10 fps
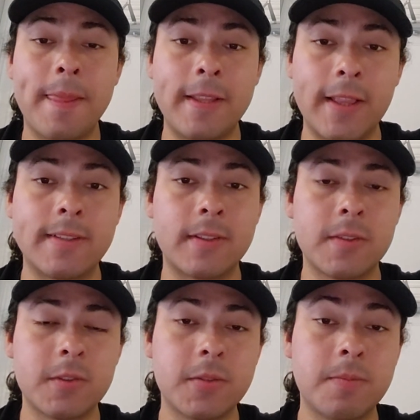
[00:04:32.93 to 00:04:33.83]
This
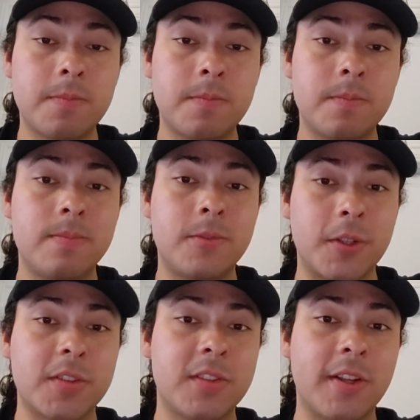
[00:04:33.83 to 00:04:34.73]
is
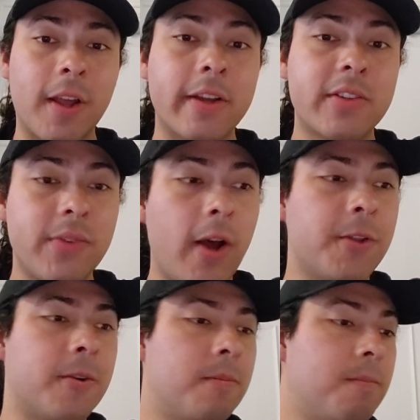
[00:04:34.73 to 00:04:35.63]
just a nice
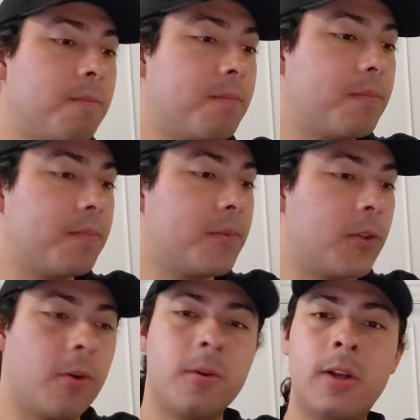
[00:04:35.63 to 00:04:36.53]
value.
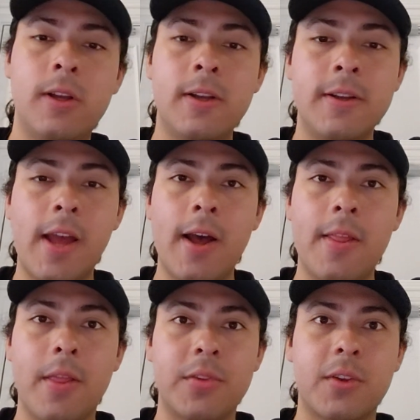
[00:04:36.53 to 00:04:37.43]
So yeah,
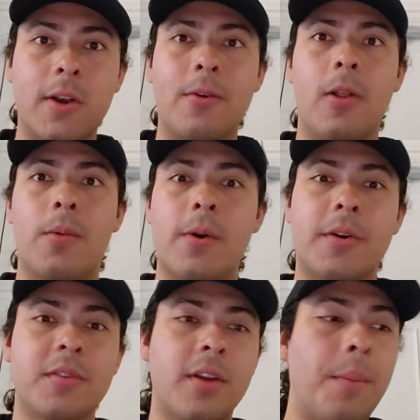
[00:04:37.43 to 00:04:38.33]
that's kind of all I wanted to
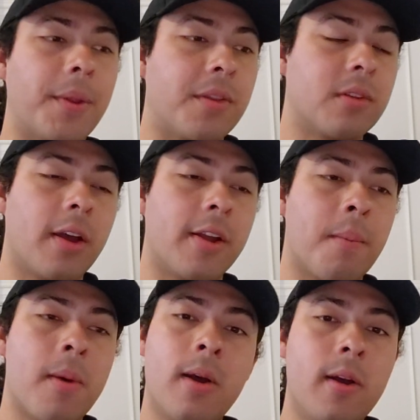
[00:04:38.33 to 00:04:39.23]
say about this
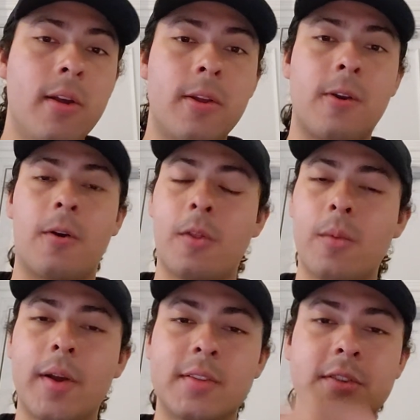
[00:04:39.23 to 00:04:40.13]
IM.
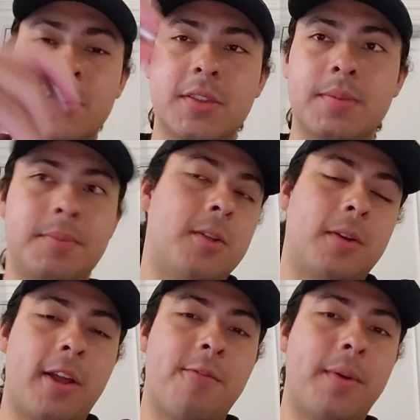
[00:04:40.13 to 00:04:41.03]
Otherwise it's just
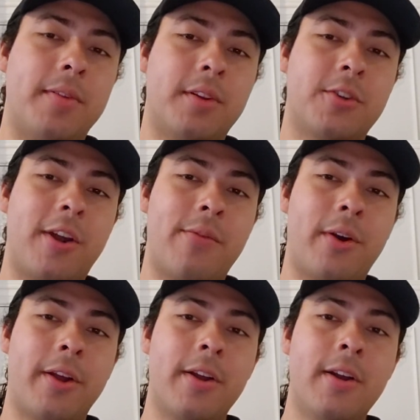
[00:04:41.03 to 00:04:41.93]
kind of basic
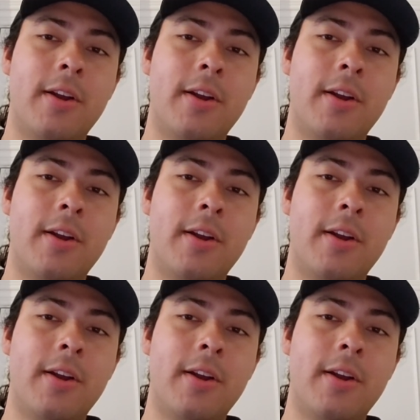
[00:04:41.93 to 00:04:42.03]
chi-fi.